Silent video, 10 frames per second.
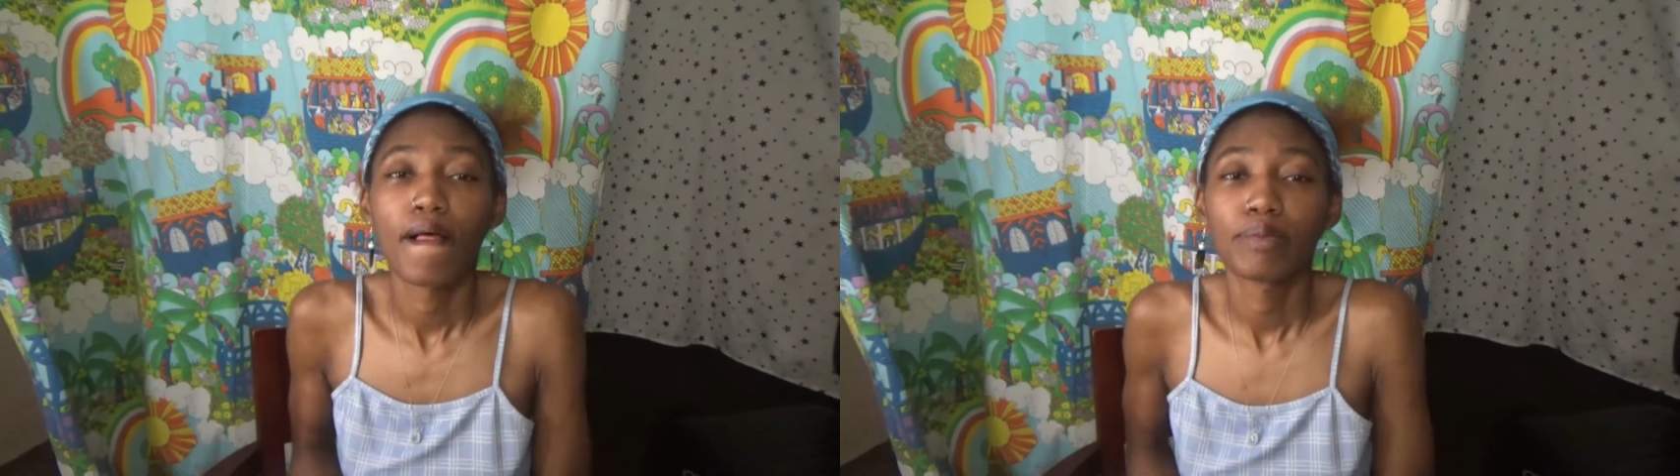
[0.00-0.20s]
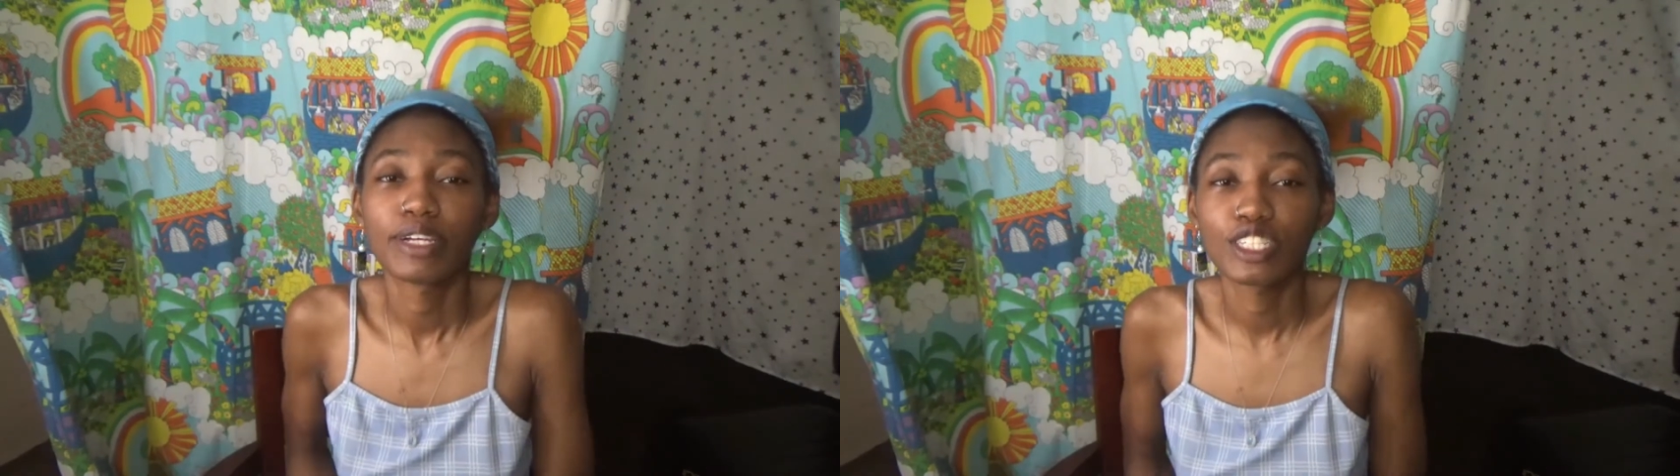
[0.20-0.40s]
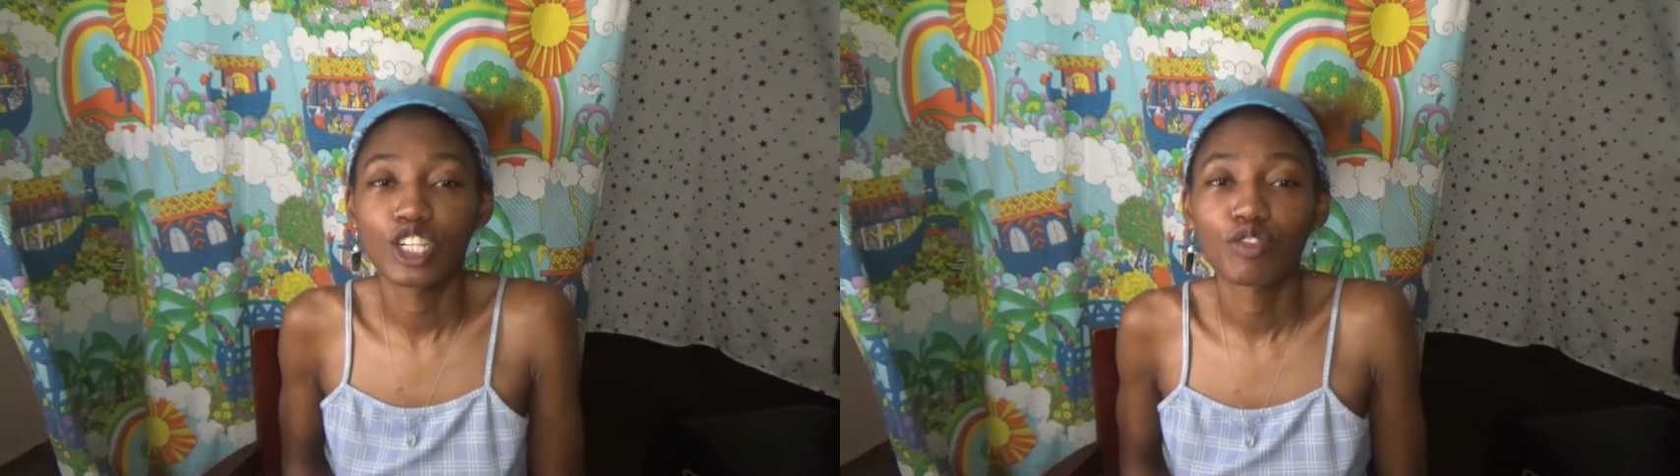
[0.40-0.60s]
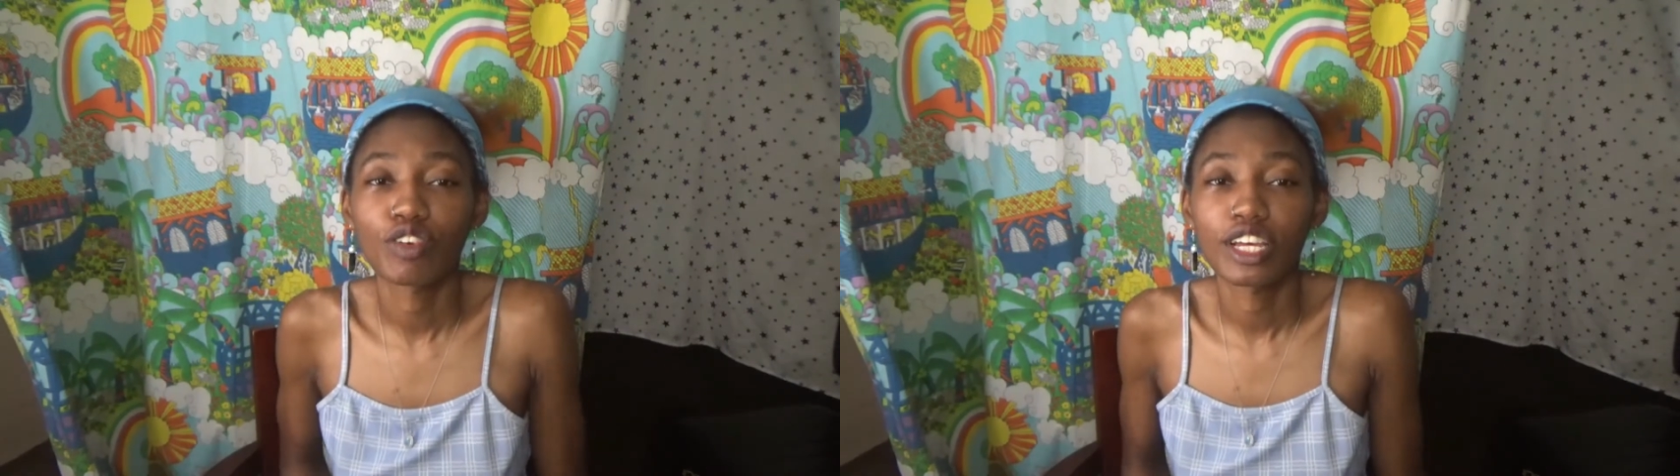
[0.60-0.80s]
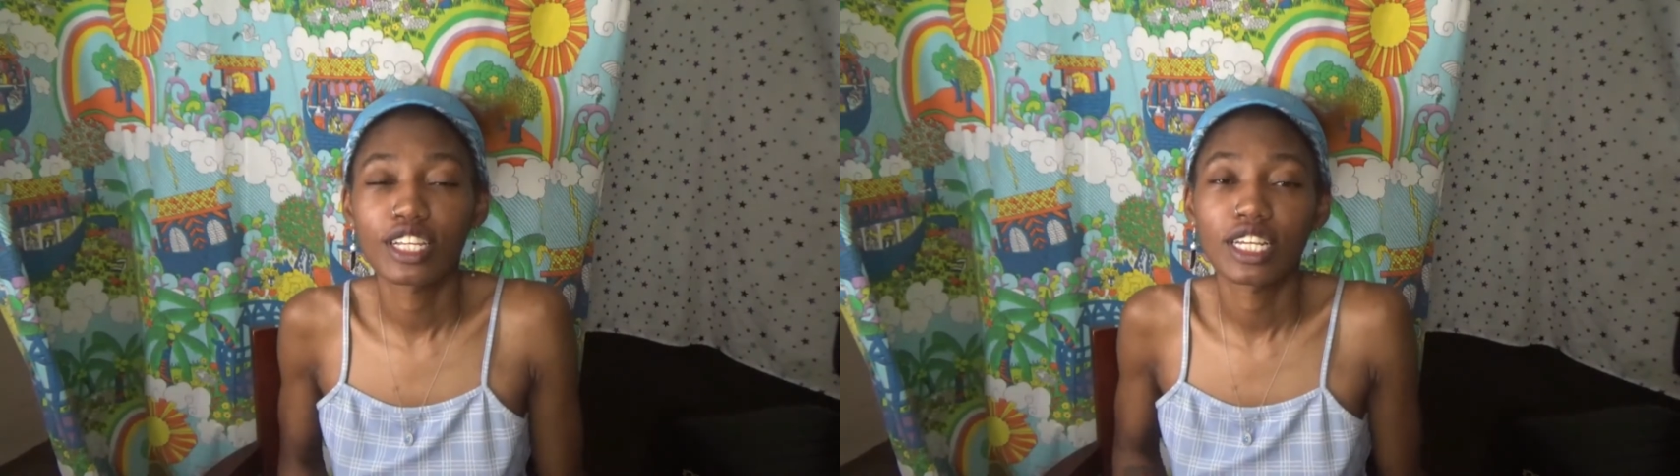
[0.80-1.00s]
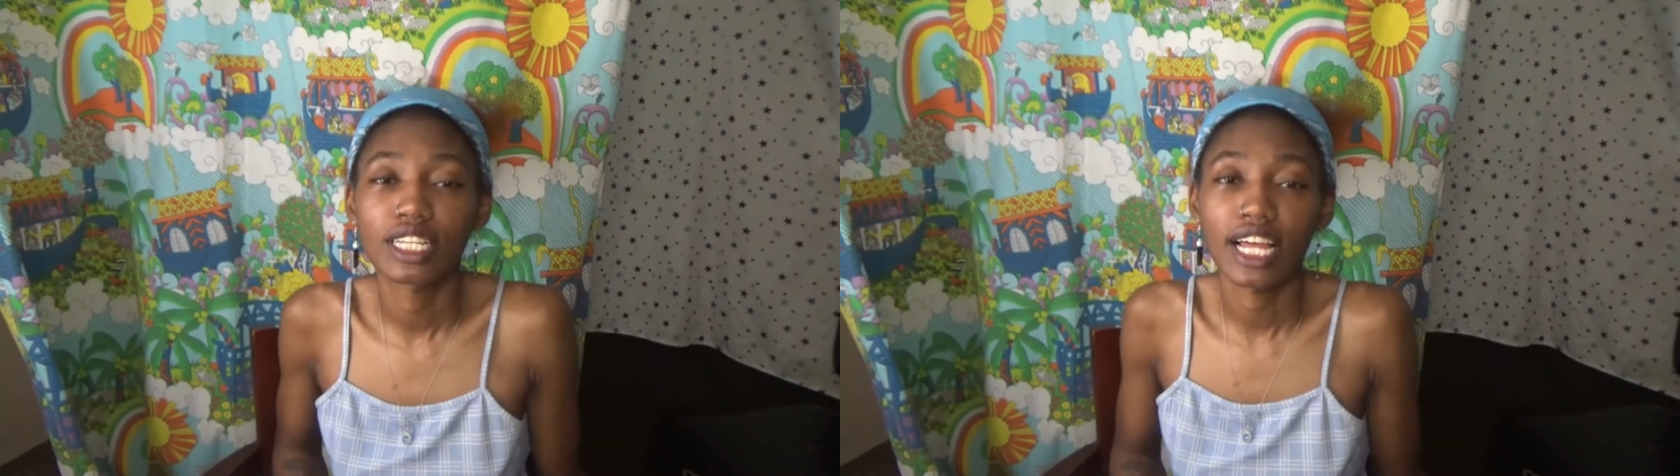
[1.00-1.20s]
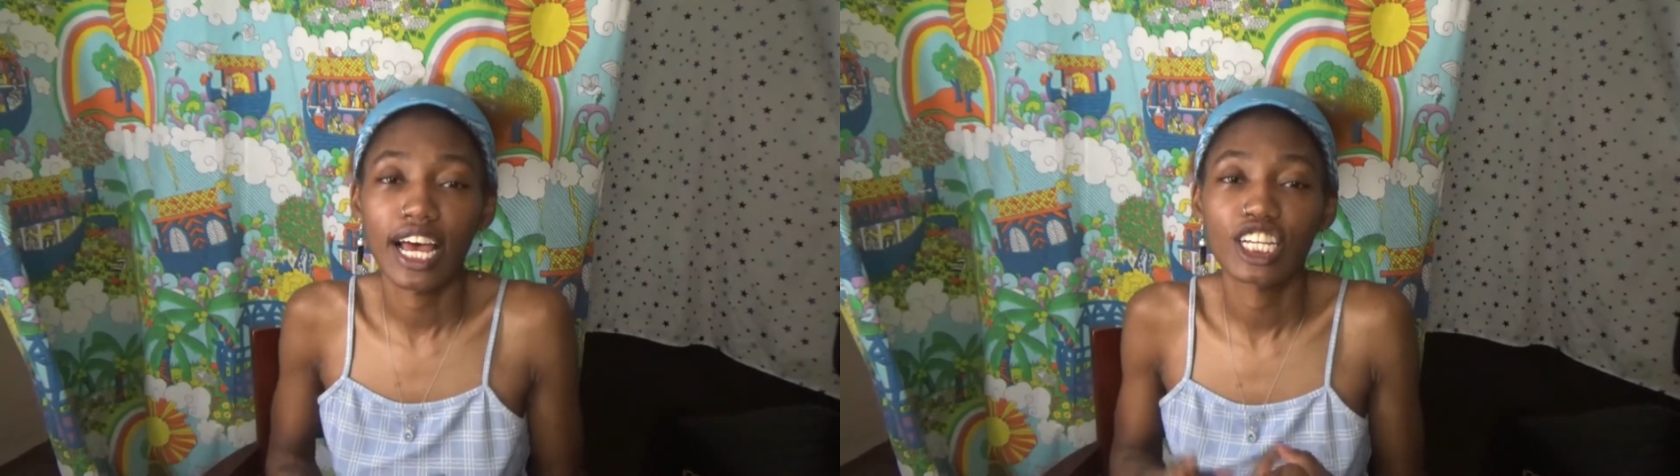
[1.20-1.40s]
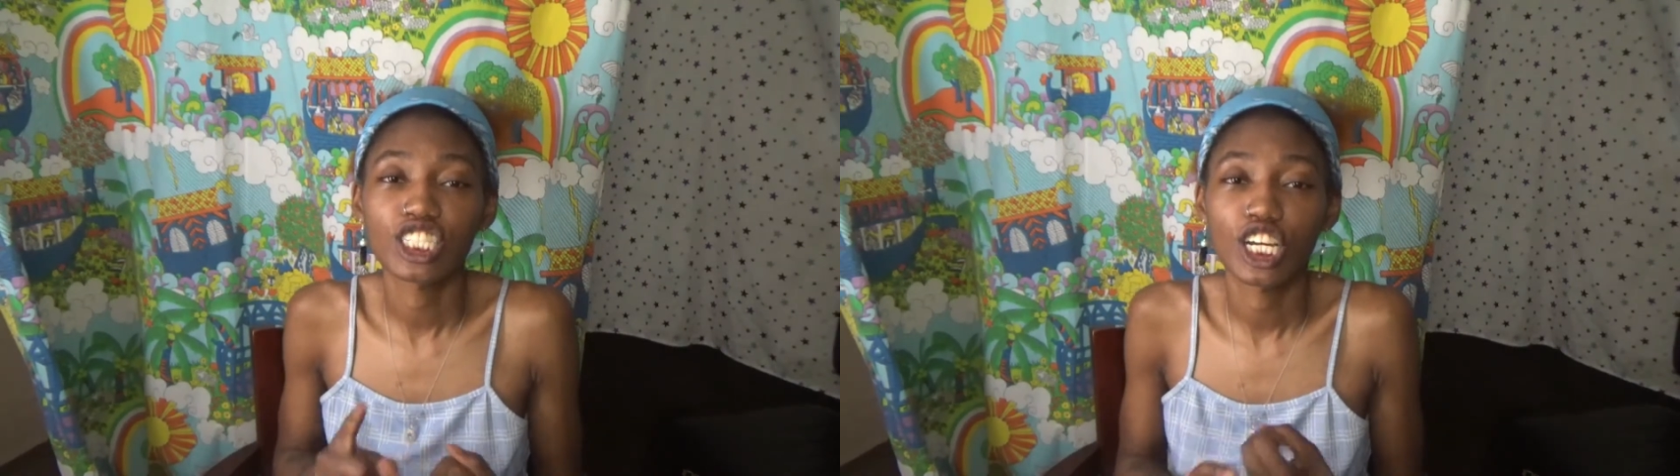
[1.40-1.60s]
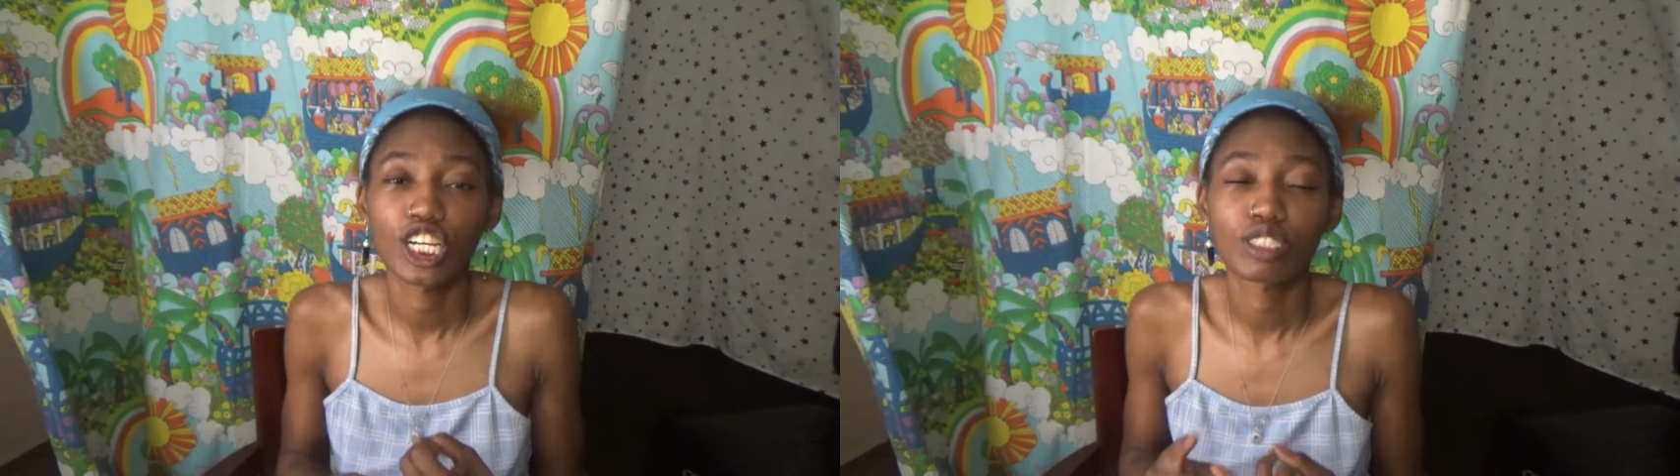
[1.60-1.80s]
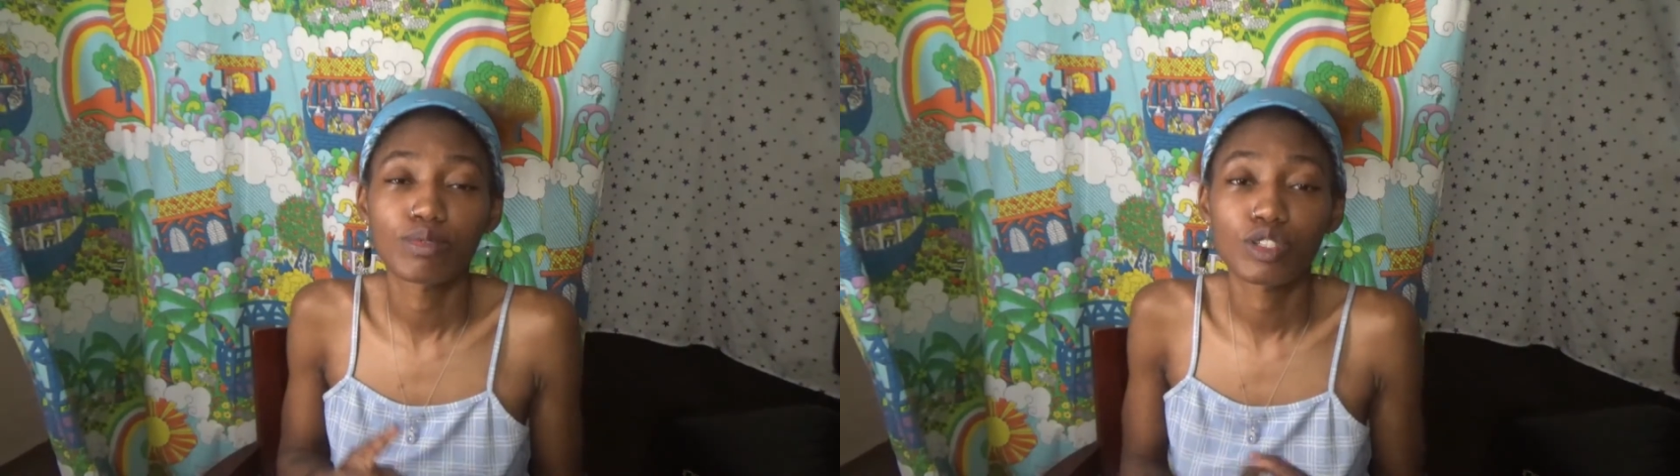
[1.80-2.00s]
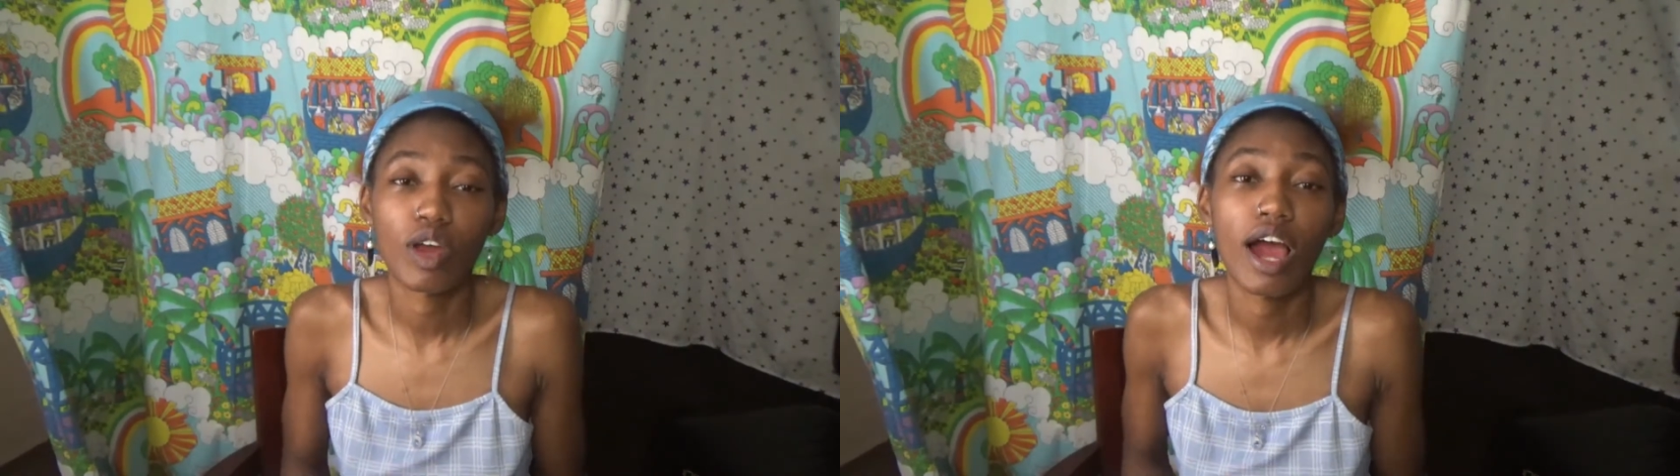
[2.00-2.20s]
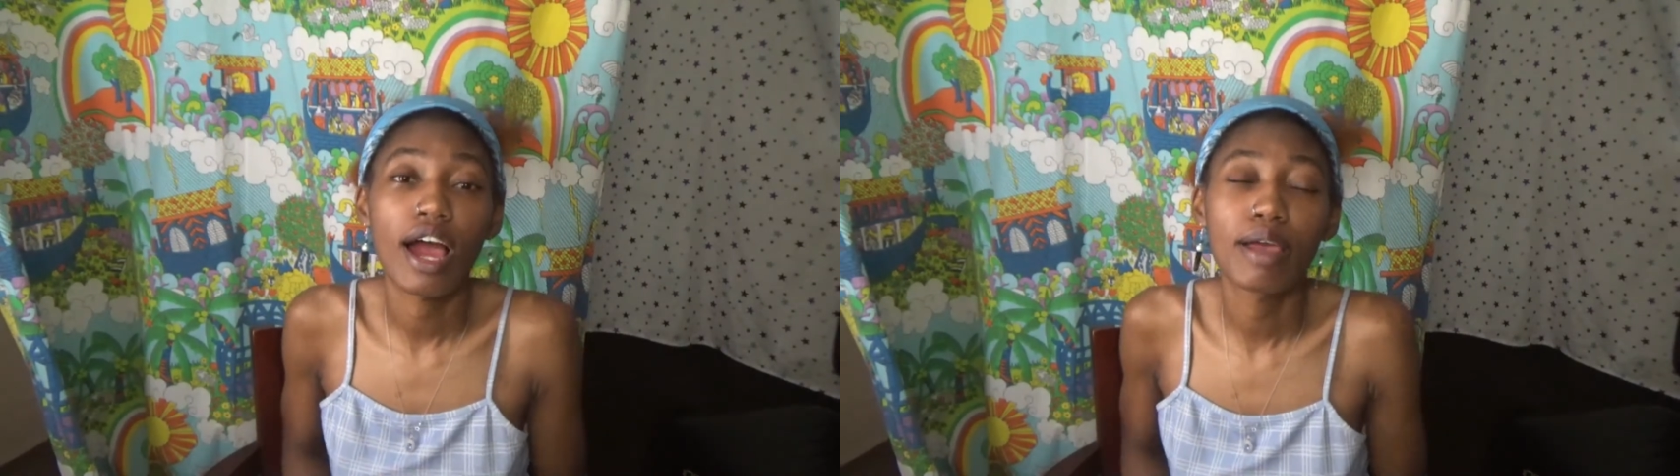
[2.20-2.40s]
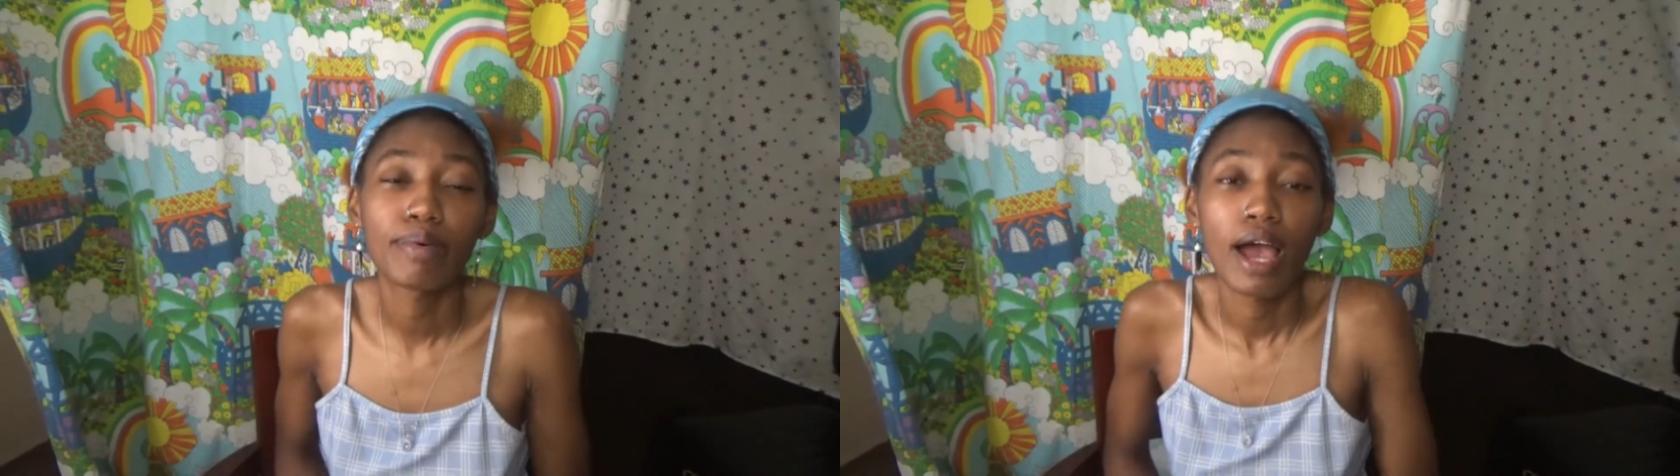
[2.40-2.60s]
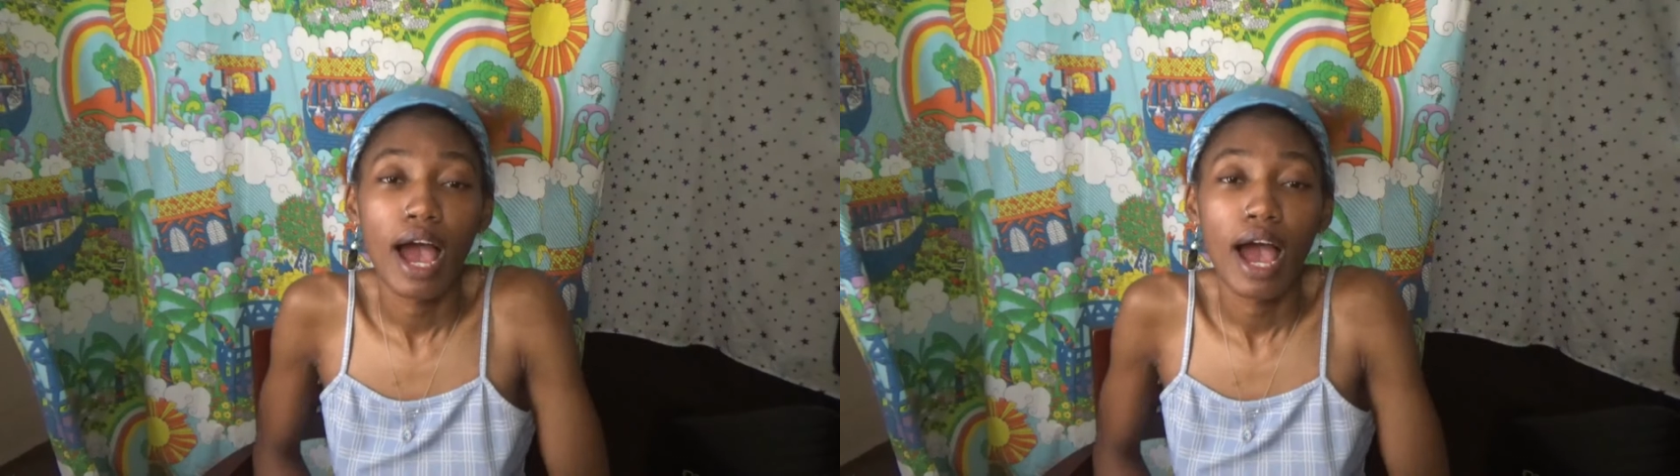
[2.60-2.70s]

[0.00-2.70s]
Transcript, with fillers: Please don't forget to like, share, subscribe.